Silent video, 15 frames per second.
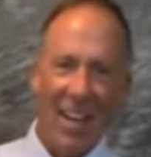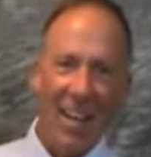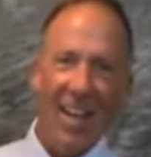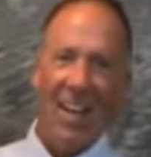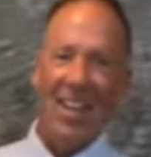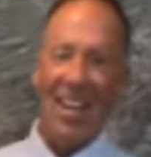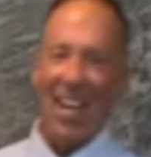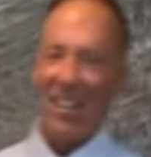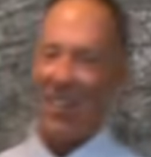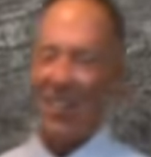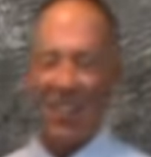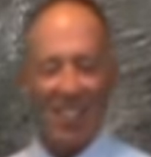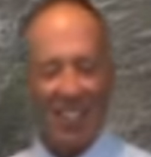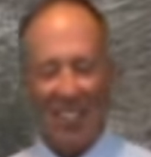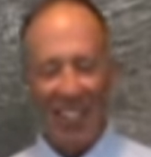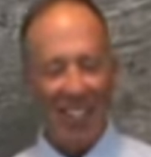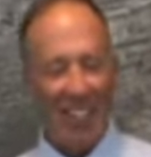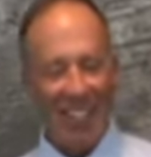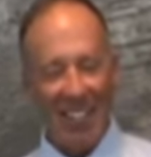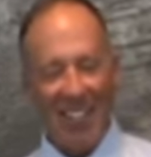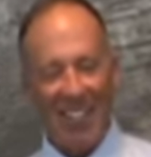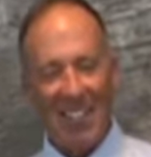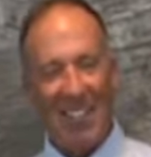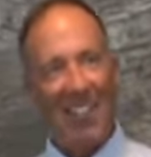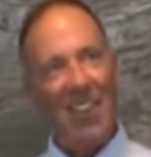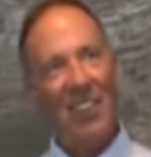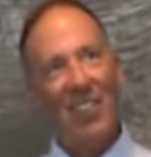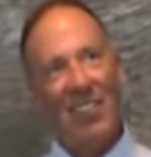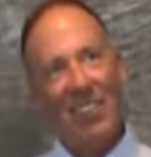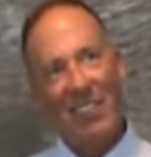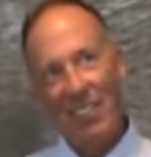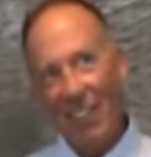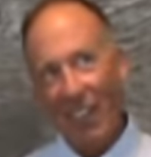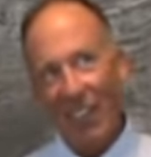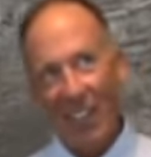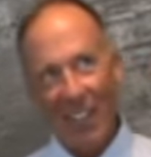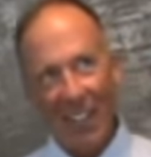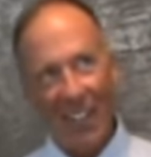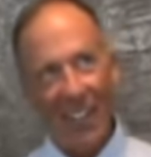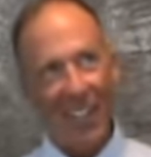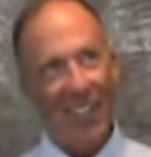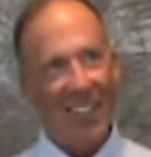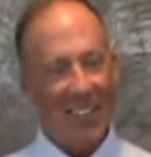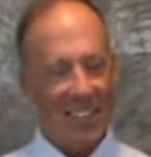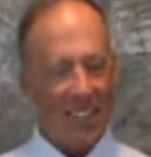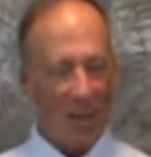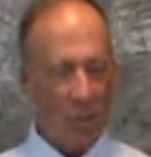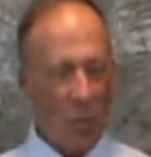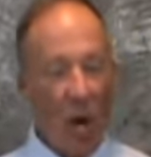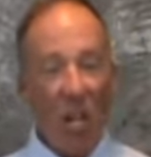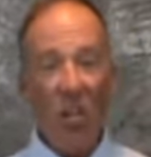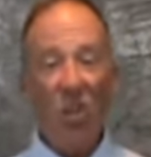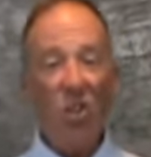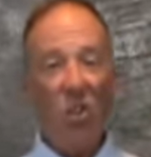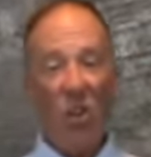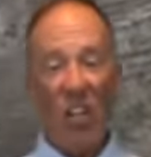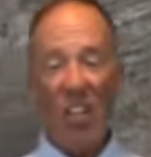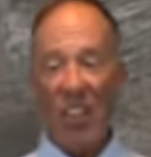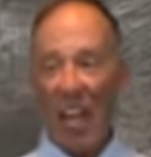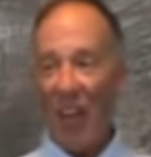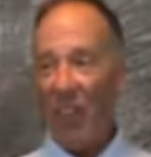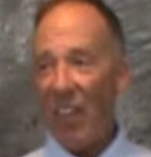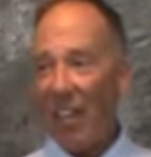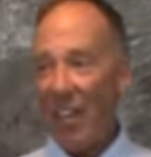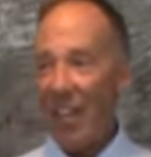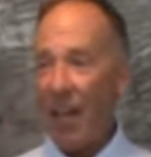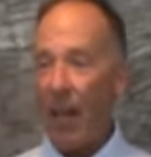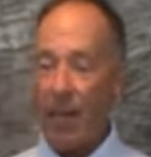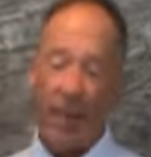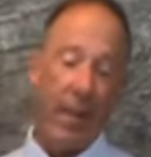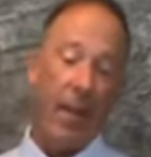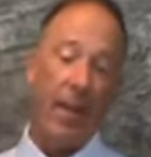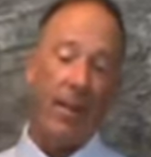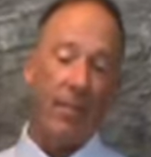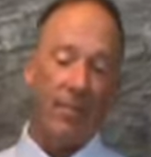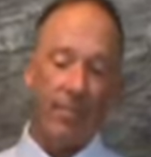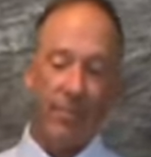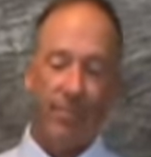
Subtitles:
I can't do it, it's late at night. It's 11 something at night. What, you're doing it that late at night? Yeah.